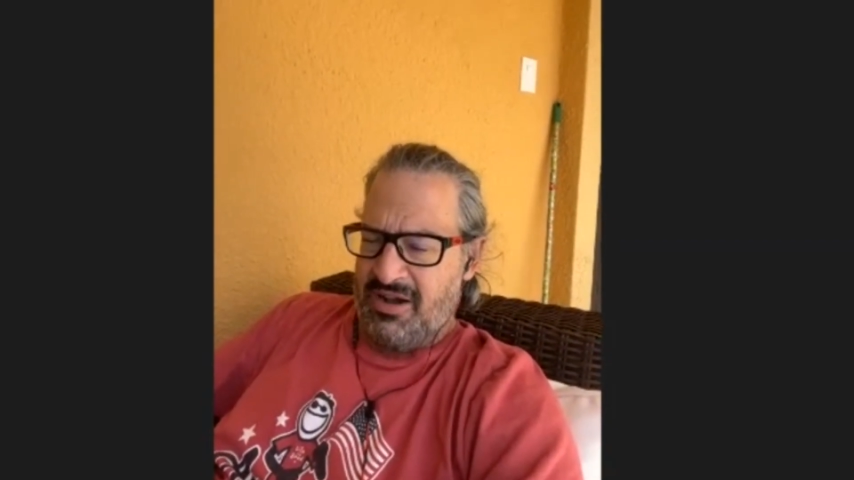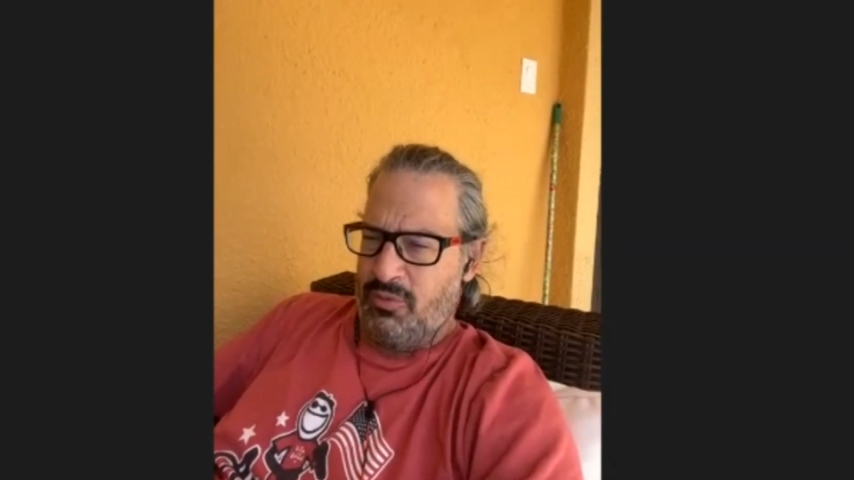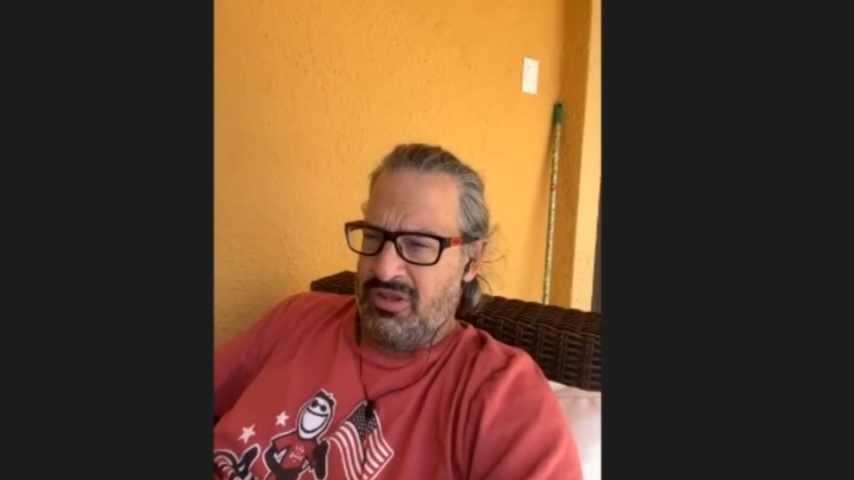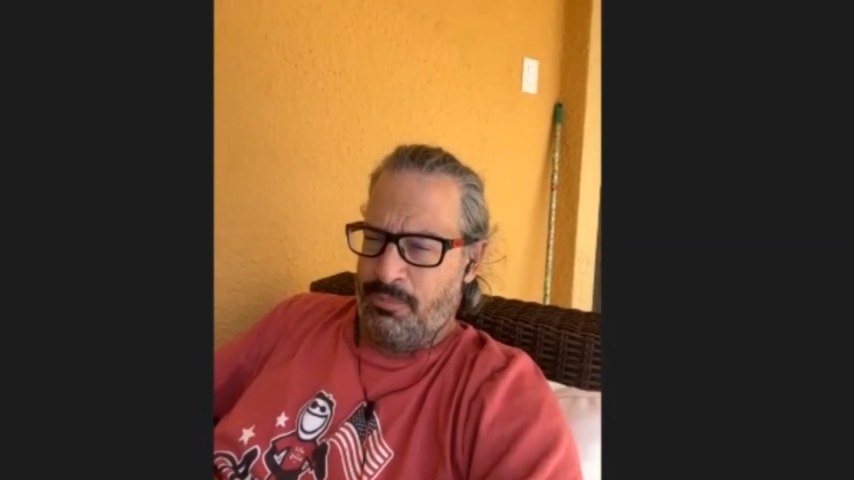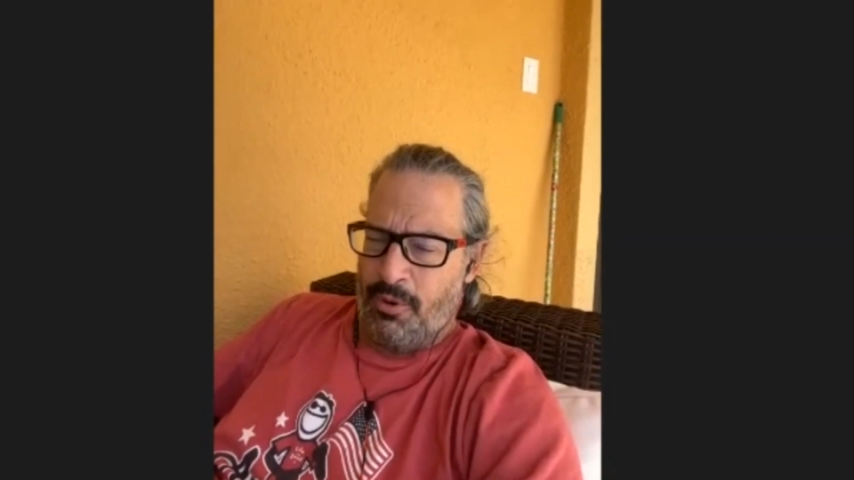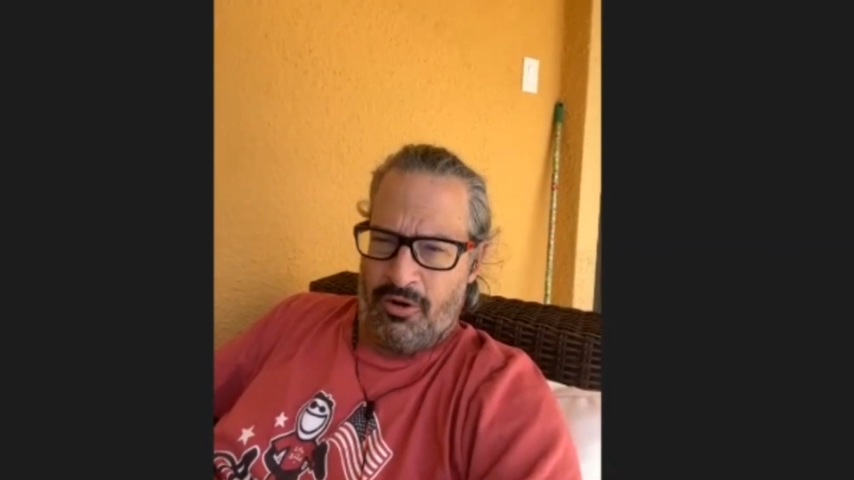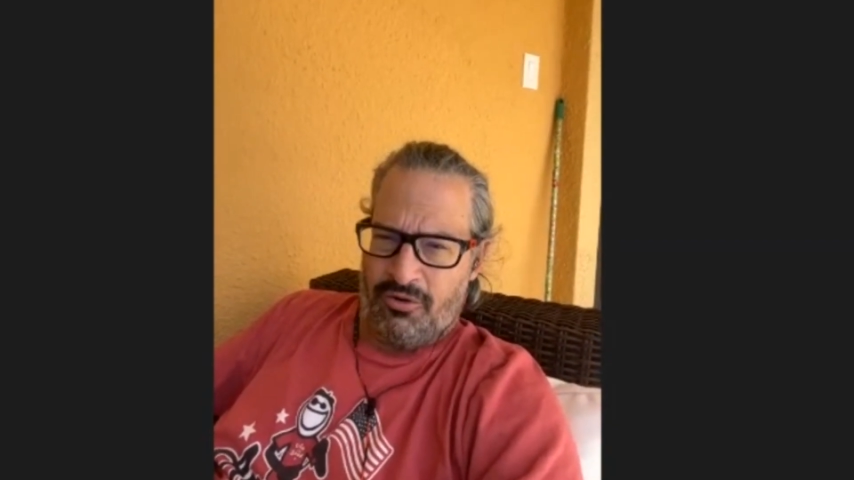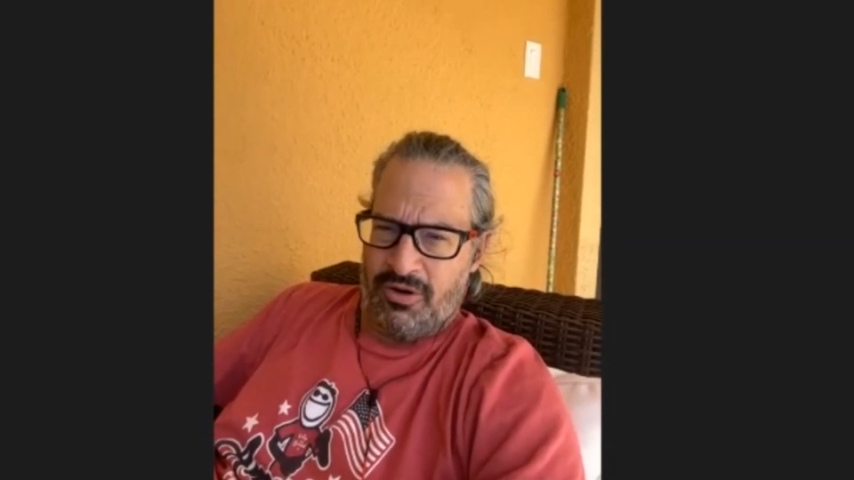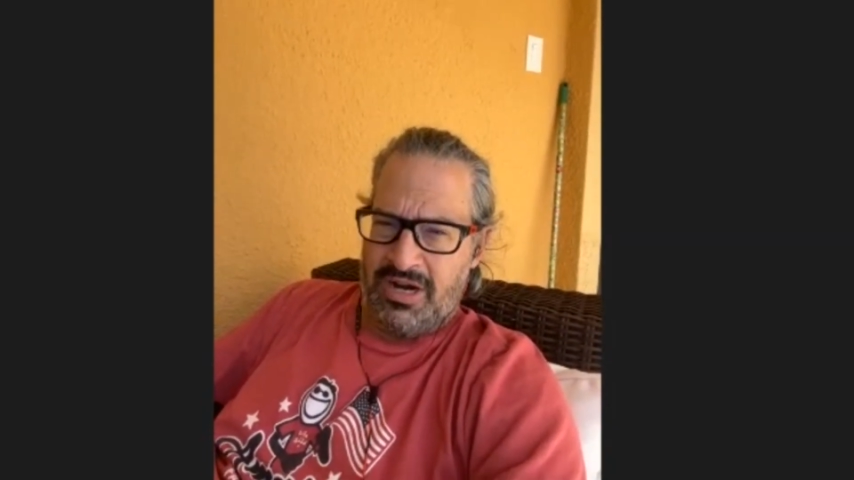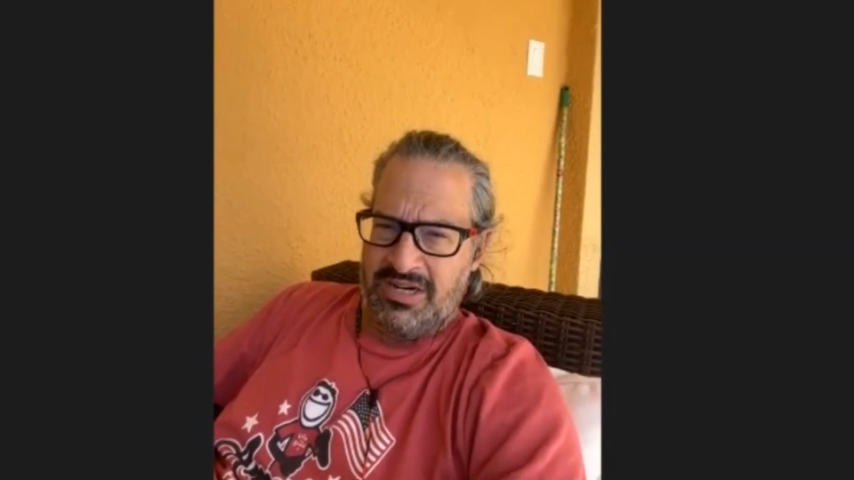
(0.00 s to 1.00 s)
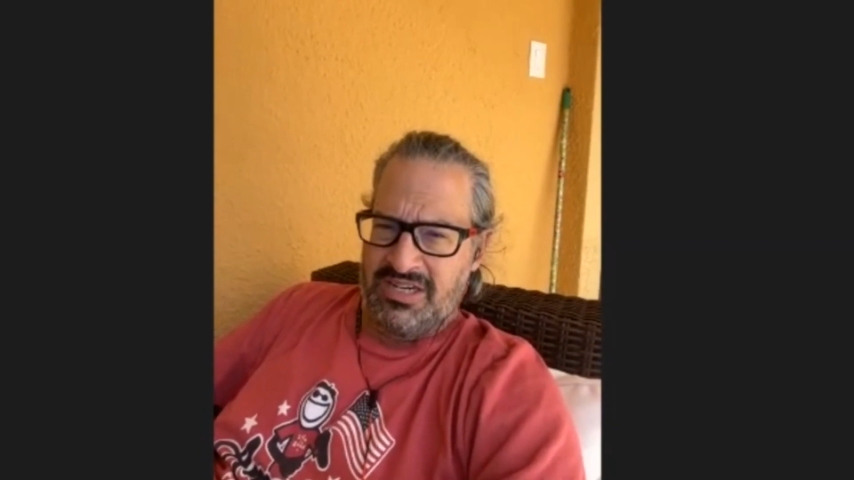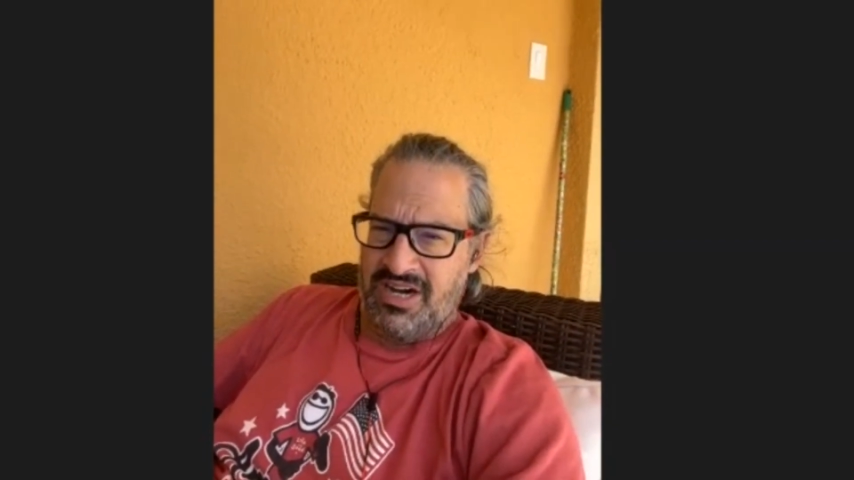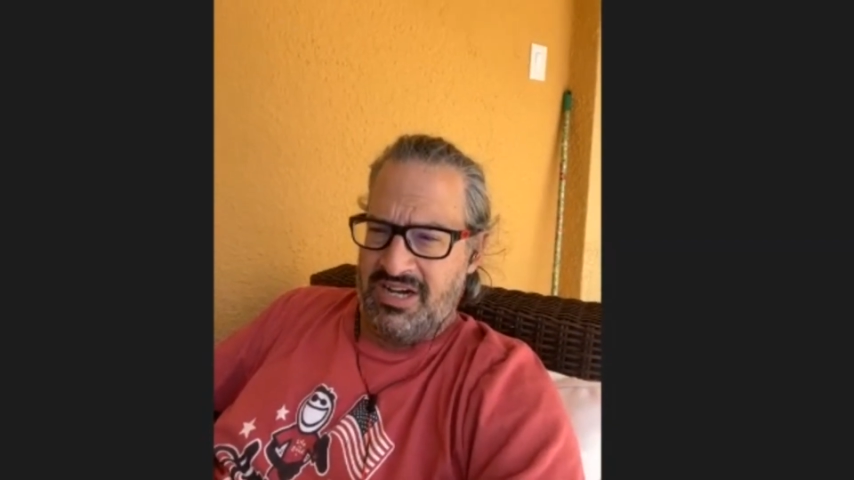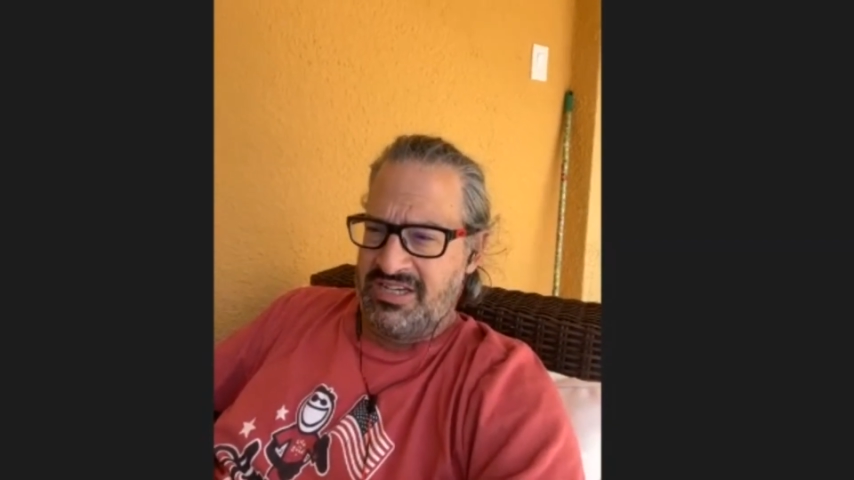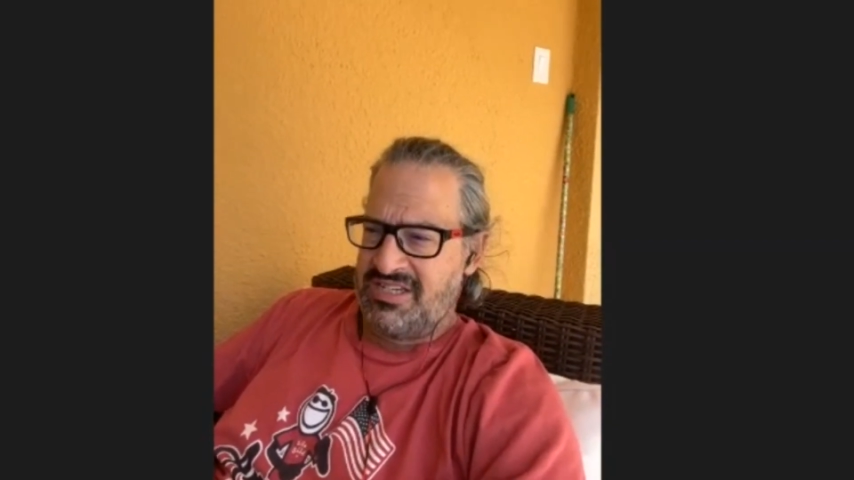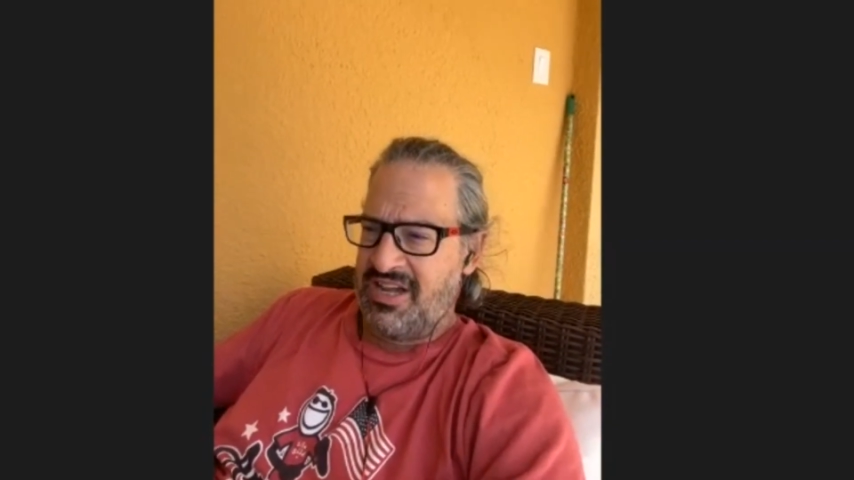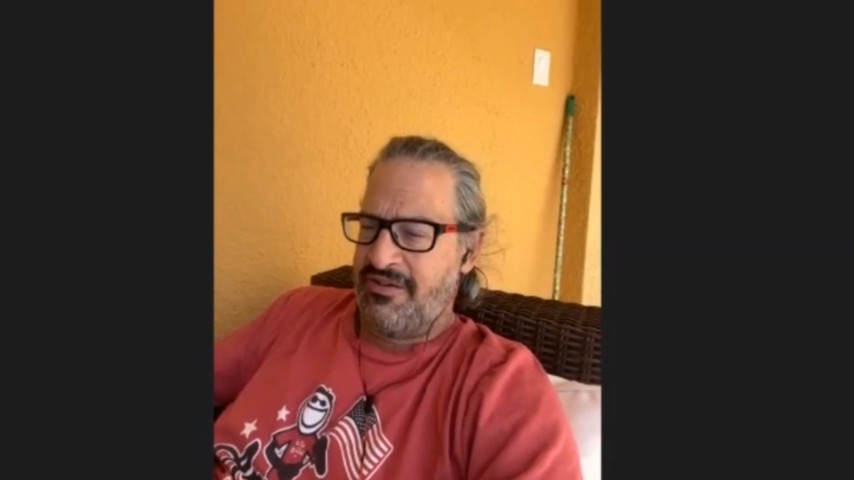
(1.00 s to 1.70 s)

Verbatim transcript: with a partner in 1997.